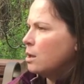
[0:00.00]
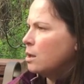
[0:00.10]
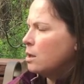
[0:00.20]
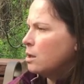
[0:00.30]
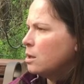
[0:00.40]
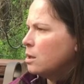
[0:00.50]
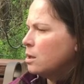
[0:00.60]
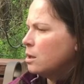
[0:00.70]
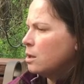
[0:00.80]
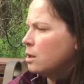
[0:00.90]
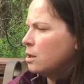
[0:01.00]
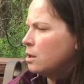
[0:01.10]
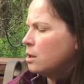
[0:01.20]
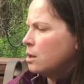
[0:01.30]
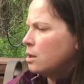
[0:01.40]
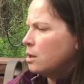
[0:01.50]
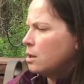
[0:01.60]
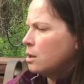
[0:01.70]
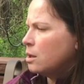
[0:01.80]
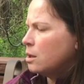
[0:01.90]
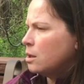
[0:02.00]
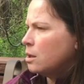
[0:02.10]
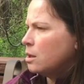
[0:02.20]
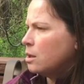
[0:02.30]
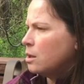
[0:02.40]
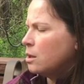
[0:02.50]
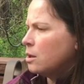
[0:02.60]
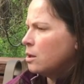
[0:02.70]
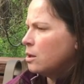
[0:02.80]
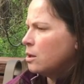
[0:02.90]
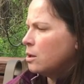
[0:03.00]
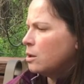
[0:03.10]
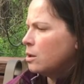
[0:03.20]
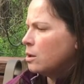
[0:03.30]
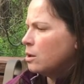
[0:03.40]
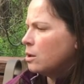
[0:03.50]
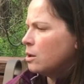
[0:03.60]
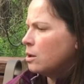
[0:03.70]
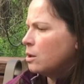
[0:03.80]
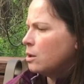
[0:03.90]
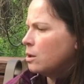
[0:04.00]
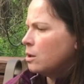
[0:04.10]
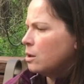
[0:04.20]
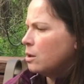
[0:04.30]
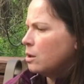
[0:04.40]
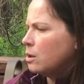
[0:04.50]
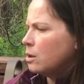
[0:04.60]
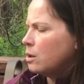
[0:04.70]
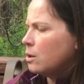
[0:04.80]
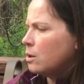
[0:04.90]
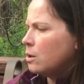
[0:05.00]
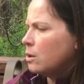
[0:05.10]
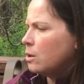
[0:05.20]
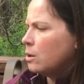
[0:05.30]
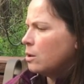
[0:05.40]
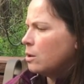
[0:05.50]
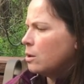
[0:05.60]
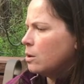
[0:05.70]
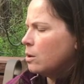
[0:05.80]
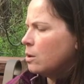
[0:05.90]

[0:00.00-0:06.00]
No words are spoken by the person on screen.